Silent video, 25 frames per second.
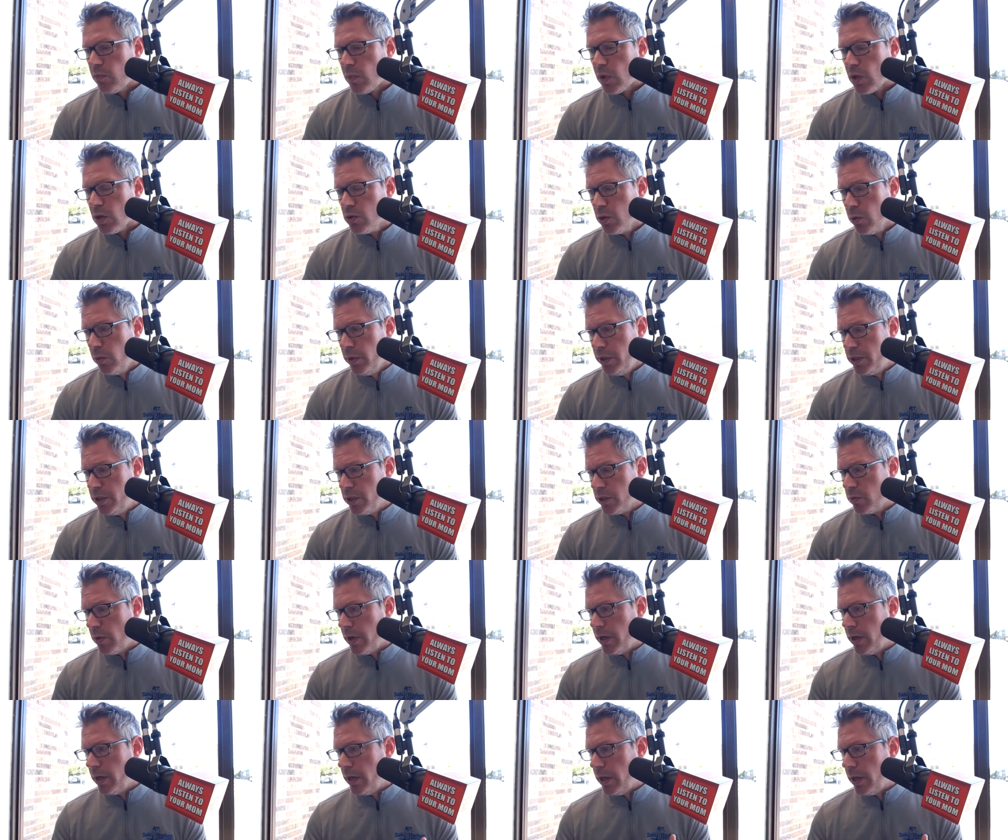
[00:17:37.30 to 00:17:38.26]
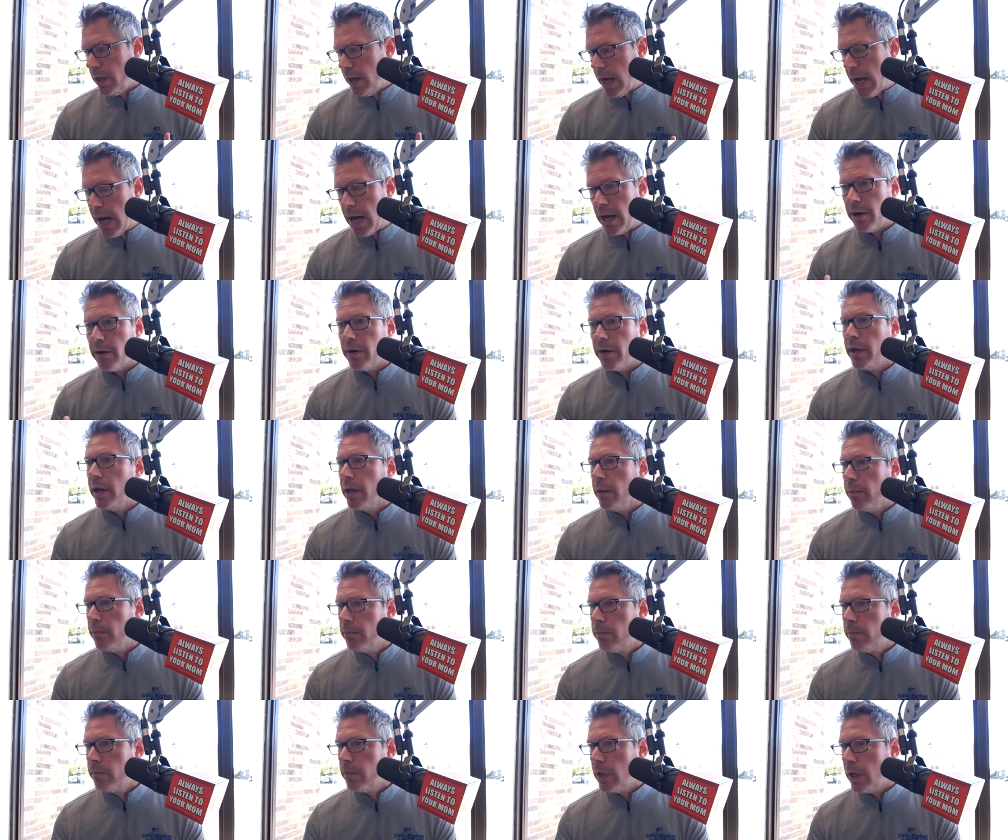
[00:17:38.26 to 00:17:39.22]
So we just wanted to honor
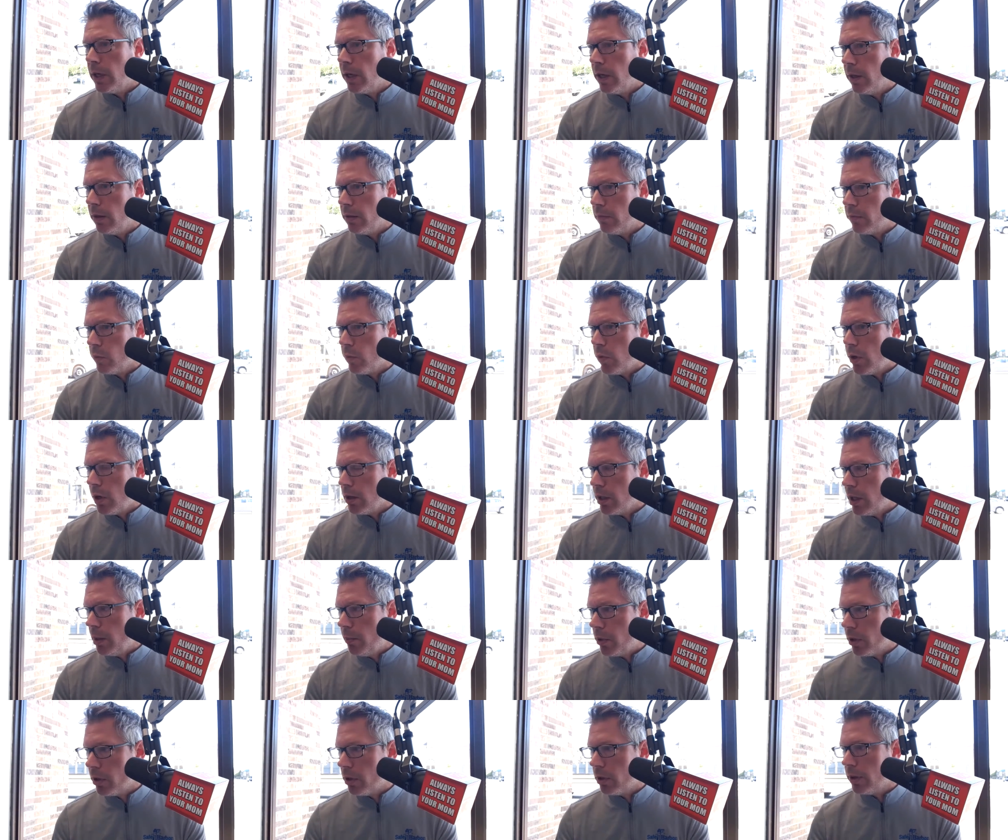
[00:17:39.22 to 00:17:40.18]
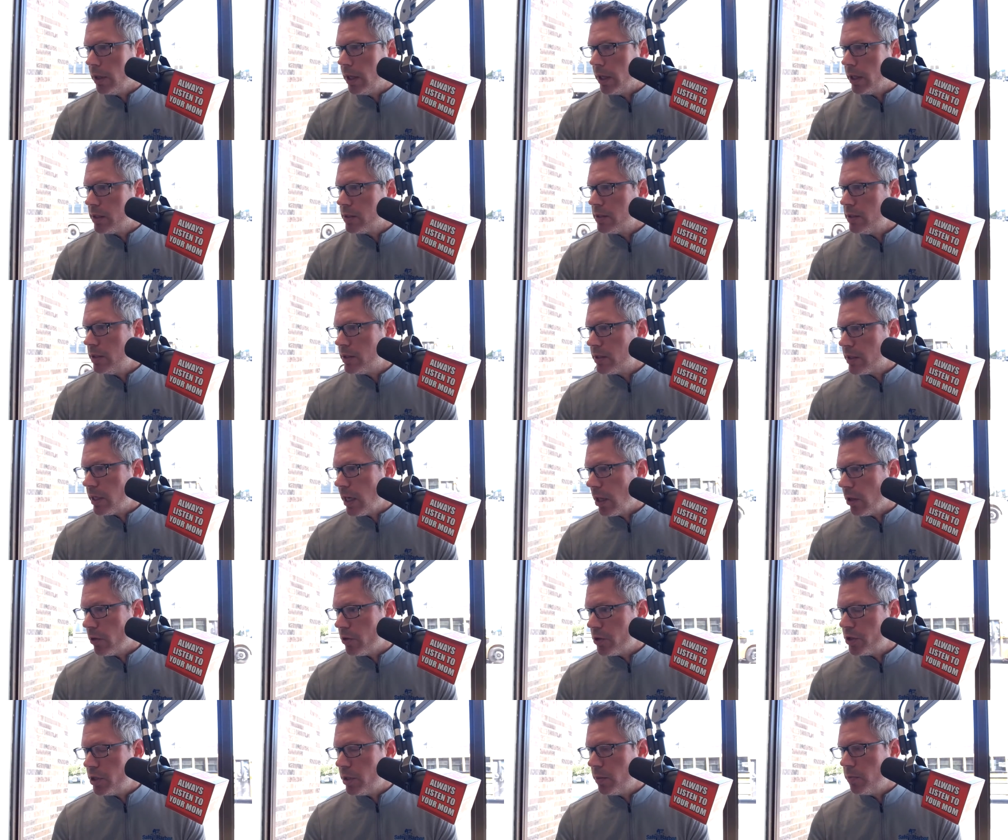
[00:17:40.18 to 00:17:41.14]
him, the Walt Leinberger Legacy
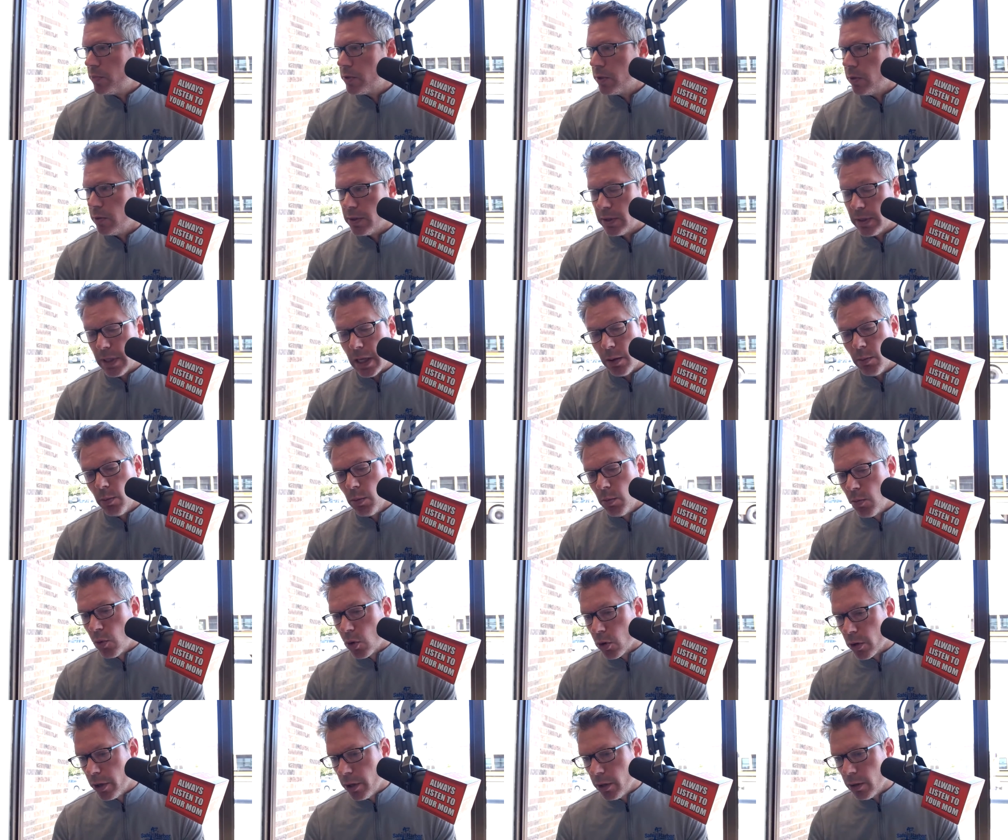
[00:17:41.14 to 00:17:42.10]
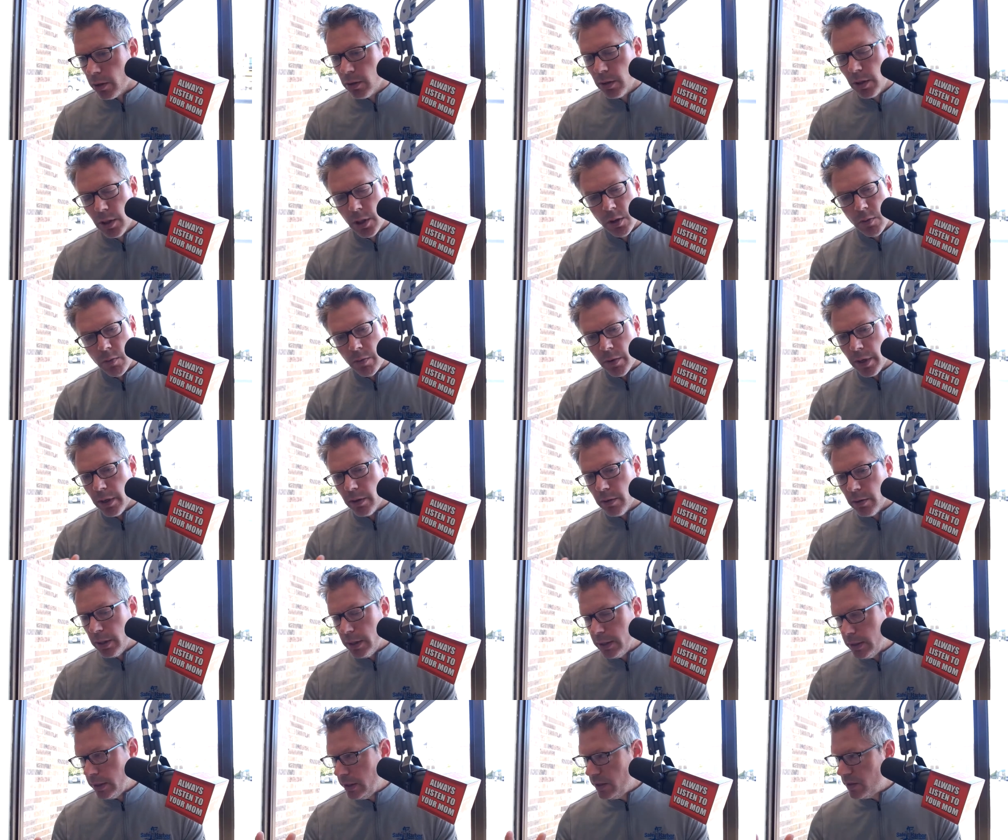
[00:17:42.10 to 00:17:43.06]
Scholarship. So it's not a memorial.
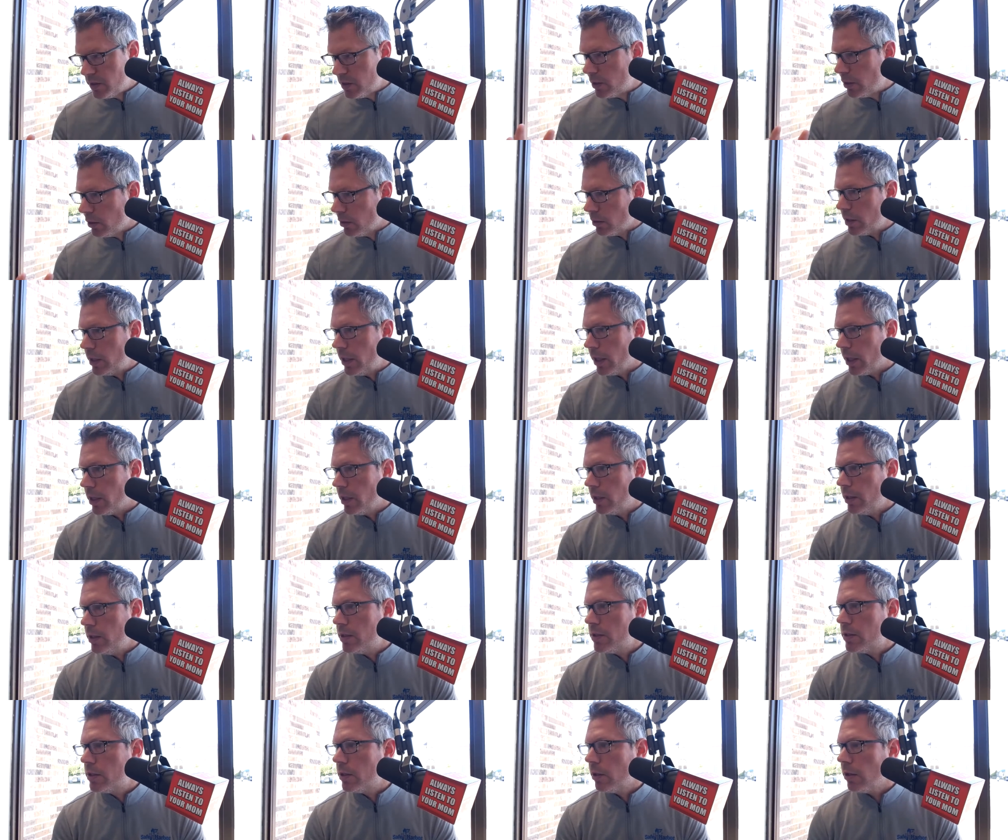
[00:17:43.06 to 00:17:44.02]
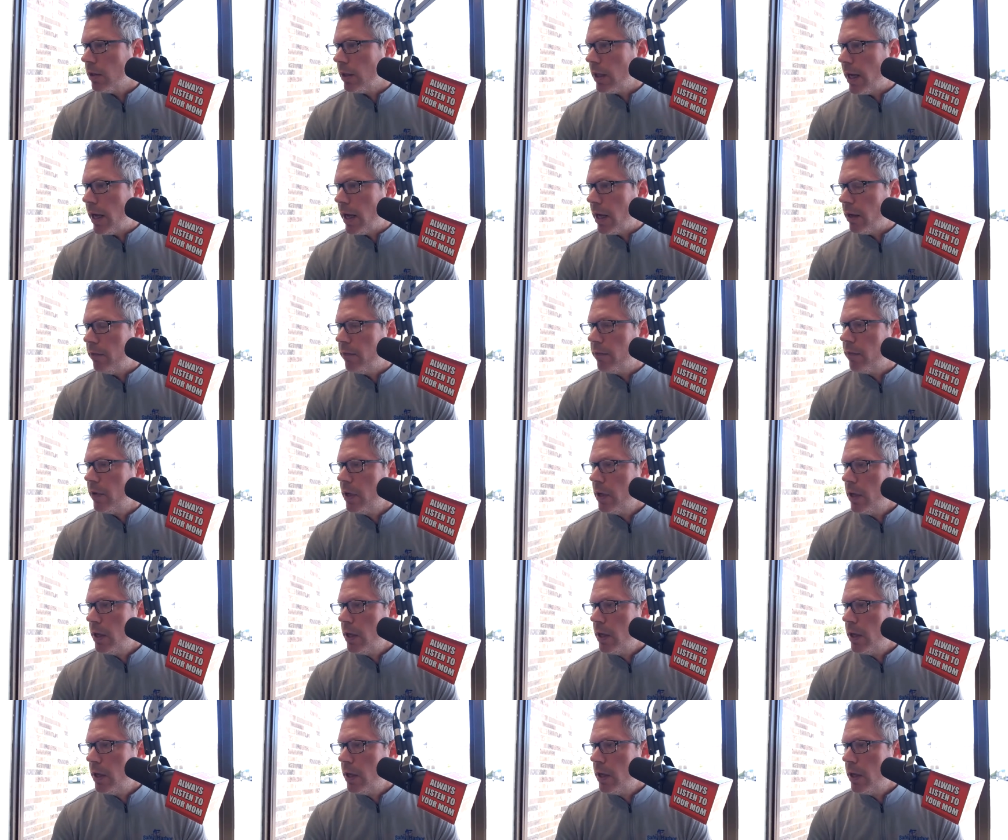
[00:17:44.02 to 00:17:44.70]
He's still kicking. He's still alive.